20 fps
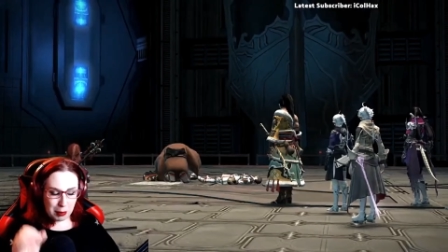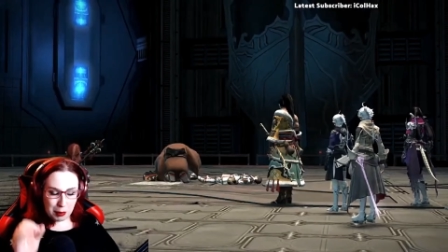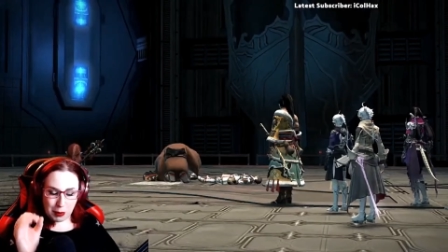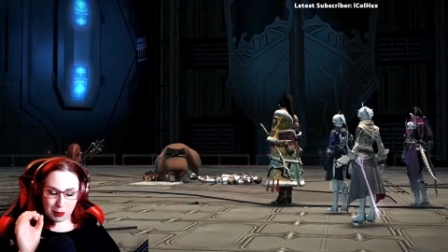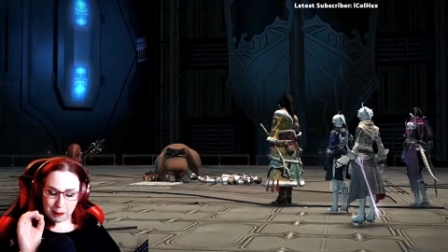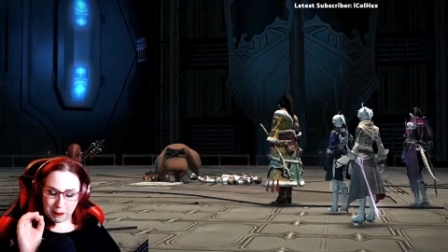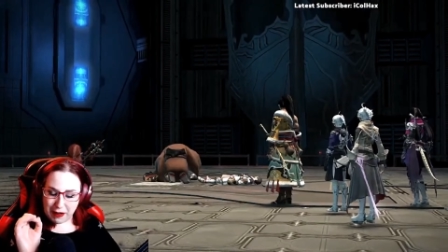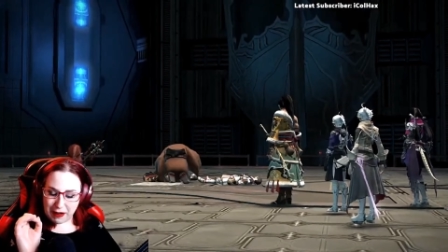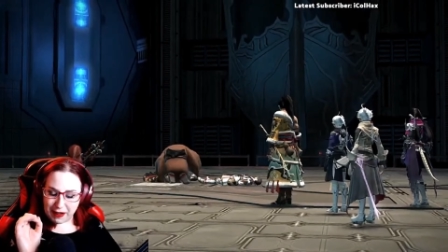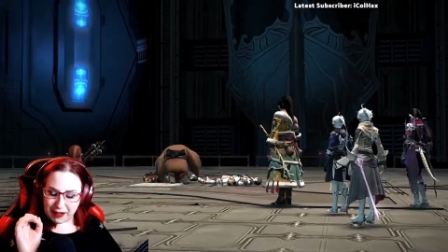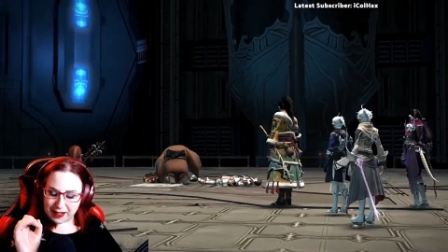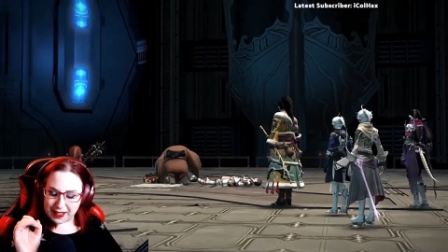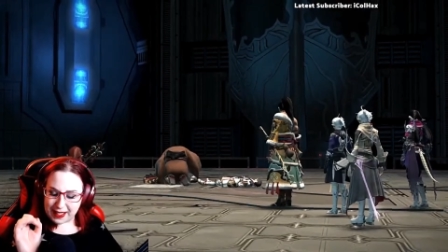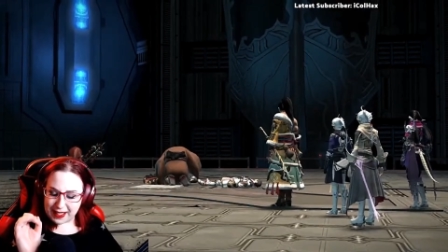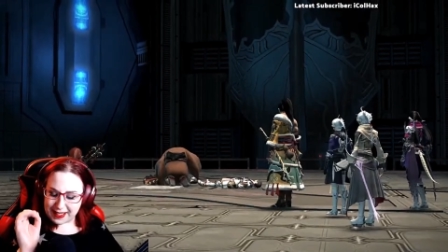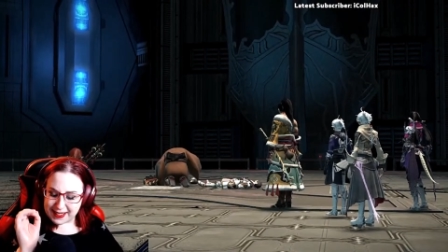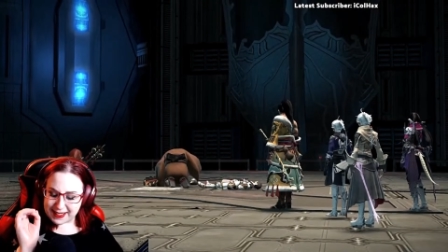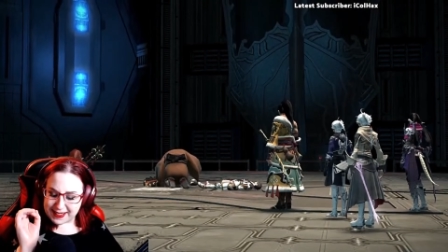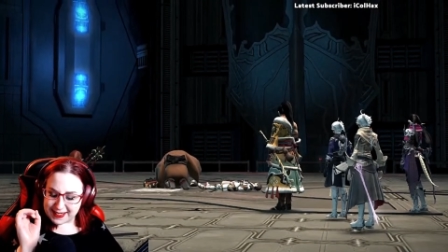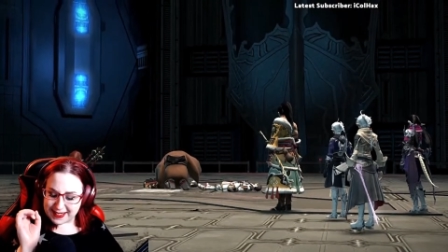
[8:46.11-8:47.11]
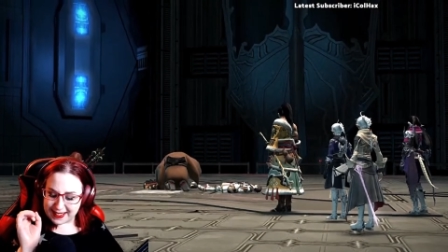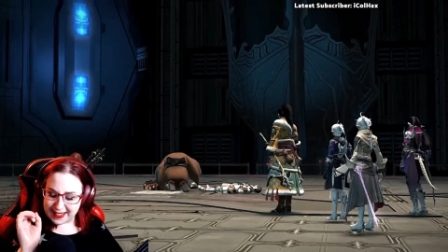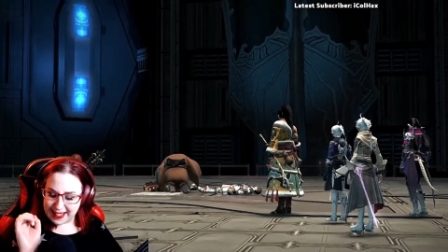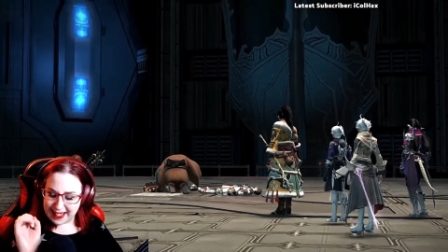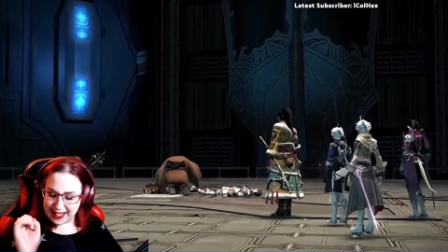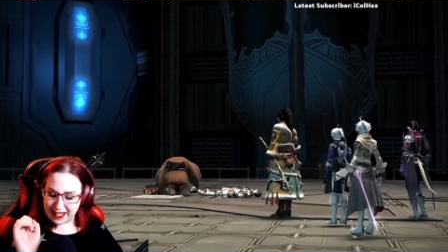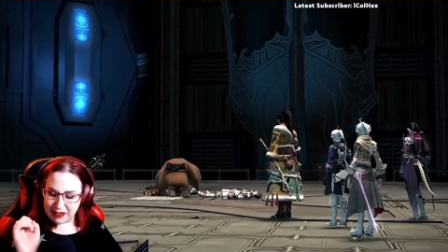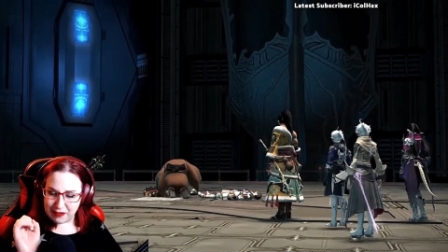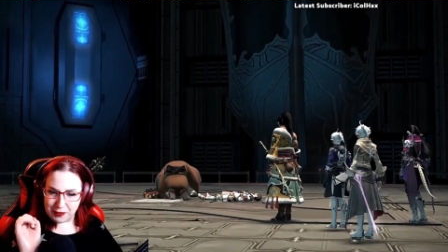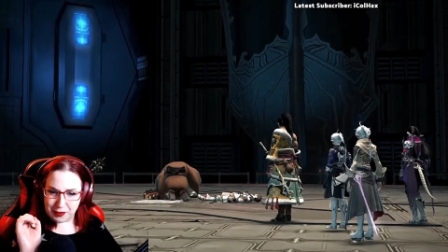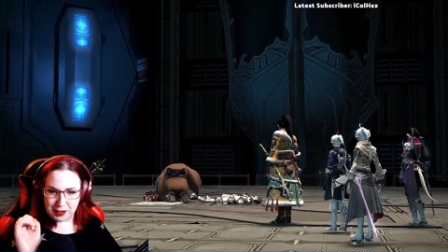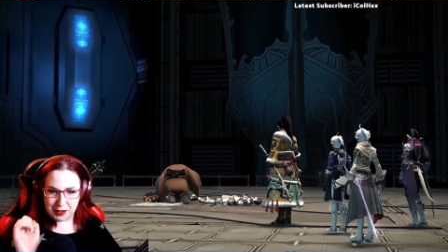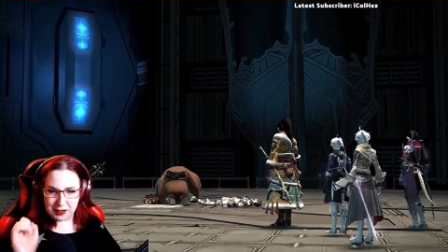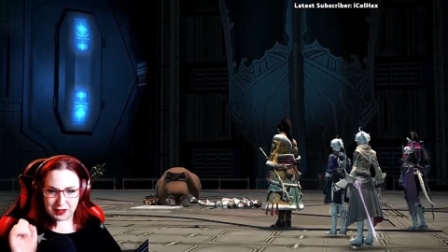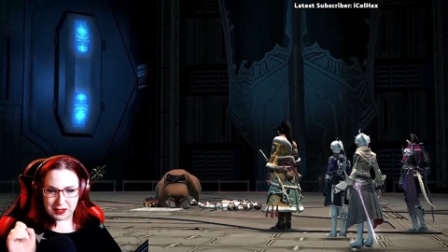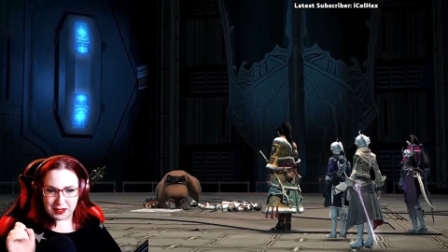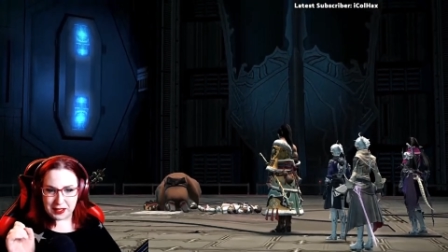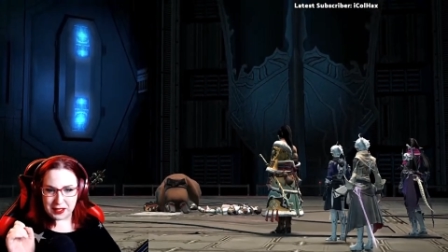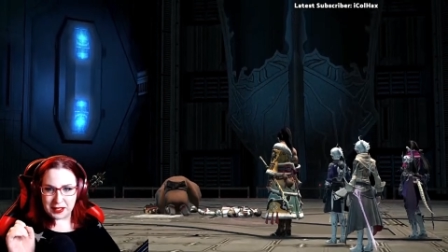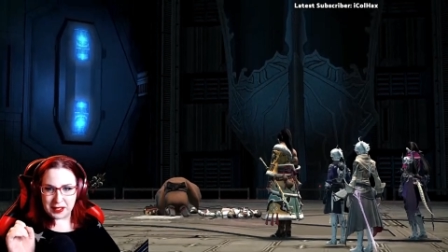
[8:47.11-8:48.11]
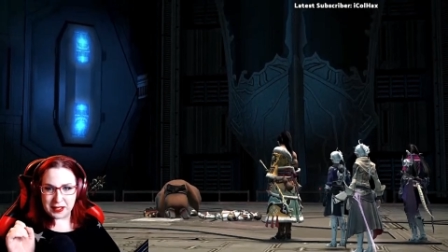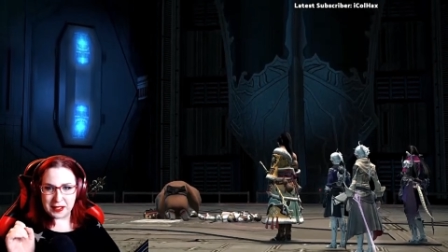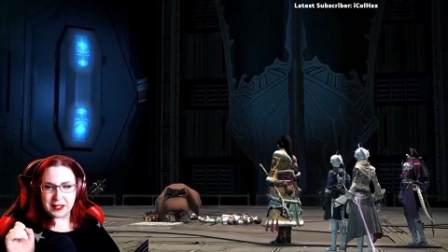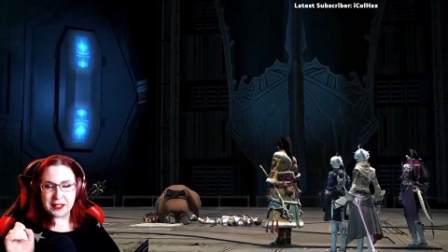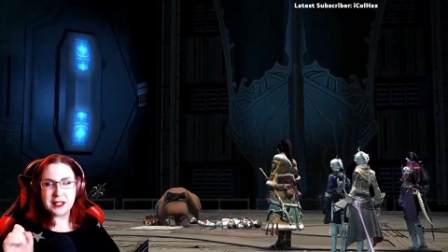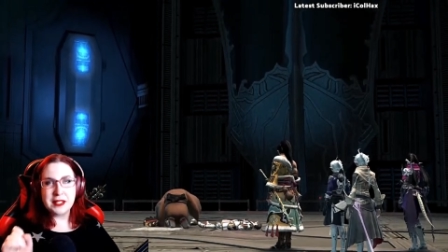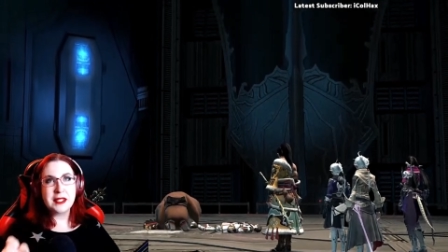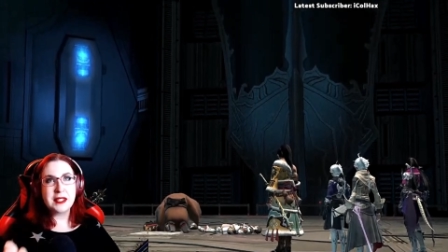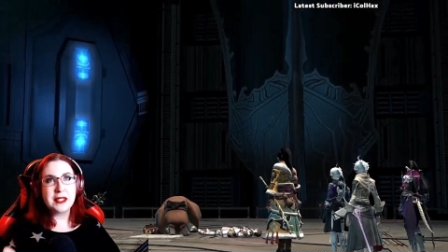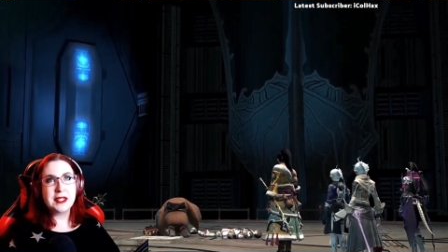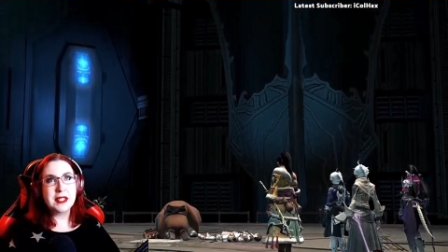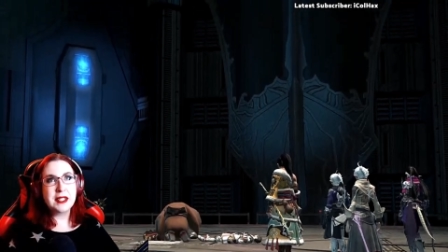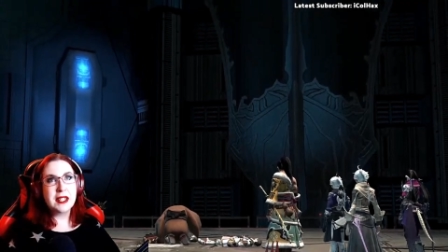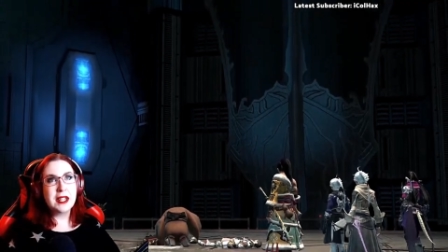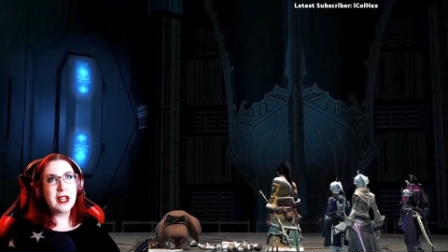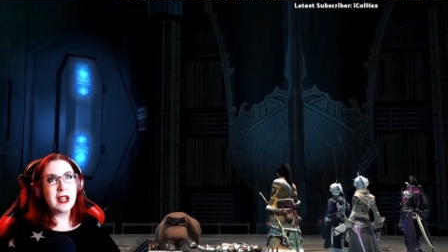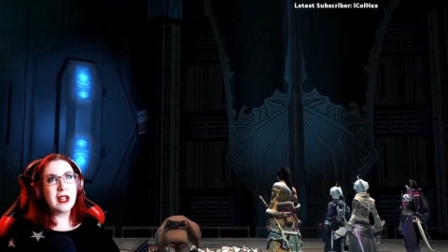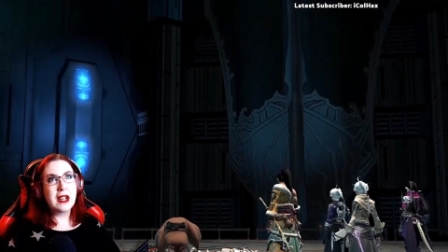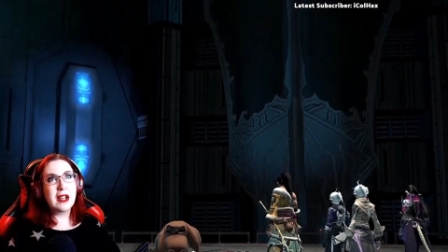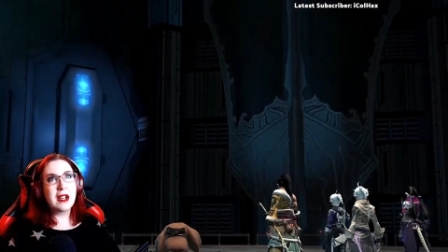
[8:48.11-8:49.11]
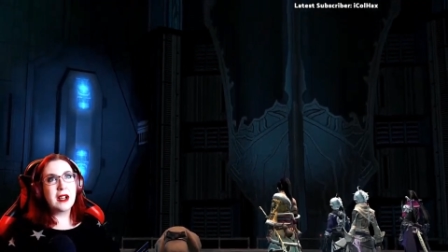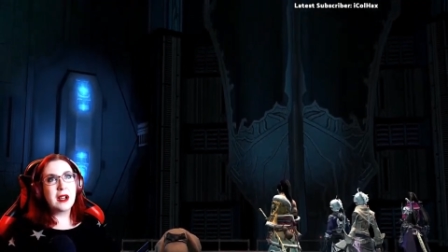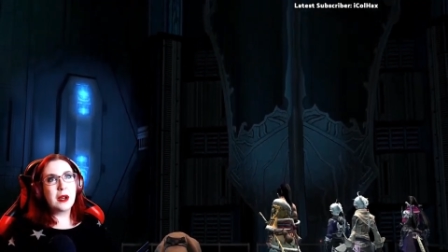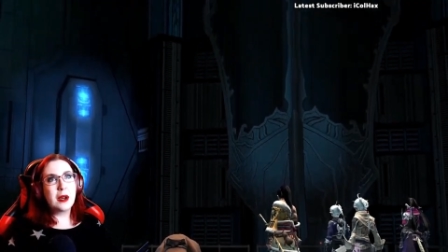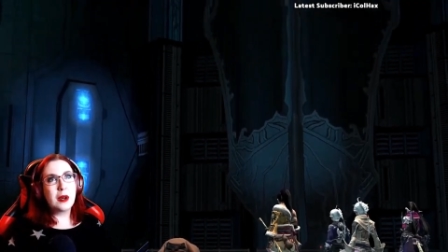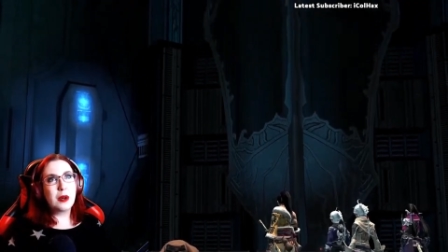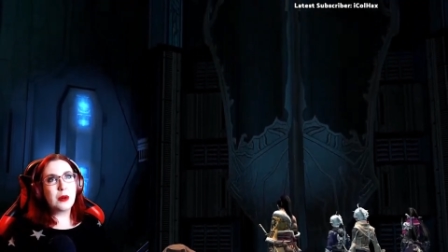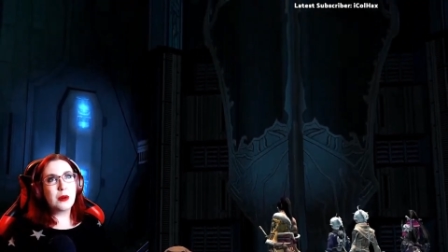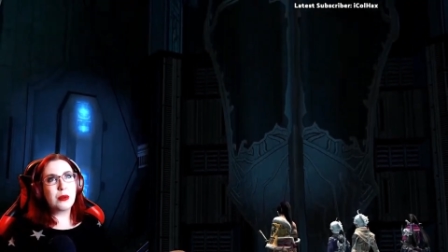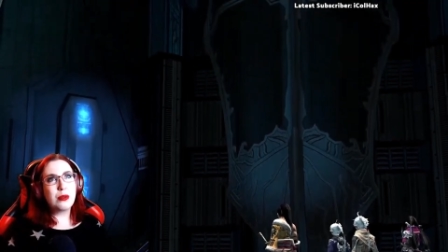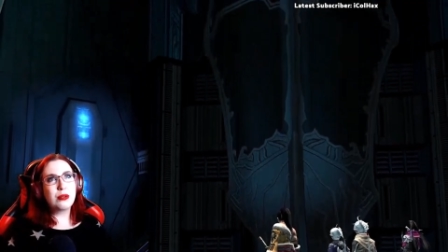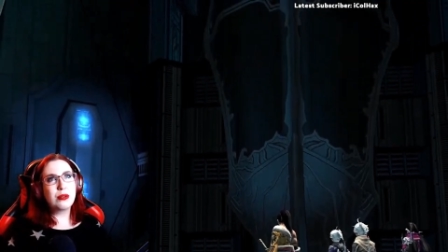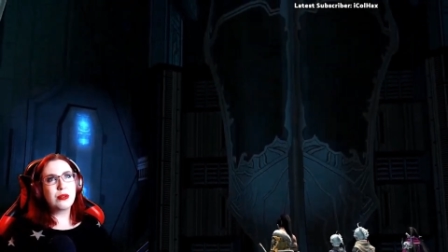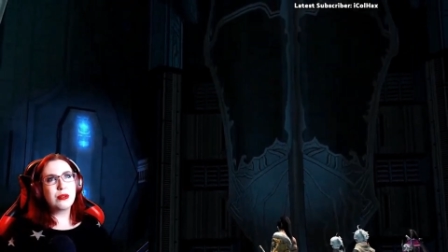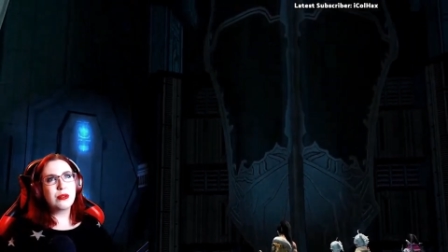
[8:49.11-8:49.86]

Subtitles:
It was already flowing, we were already there.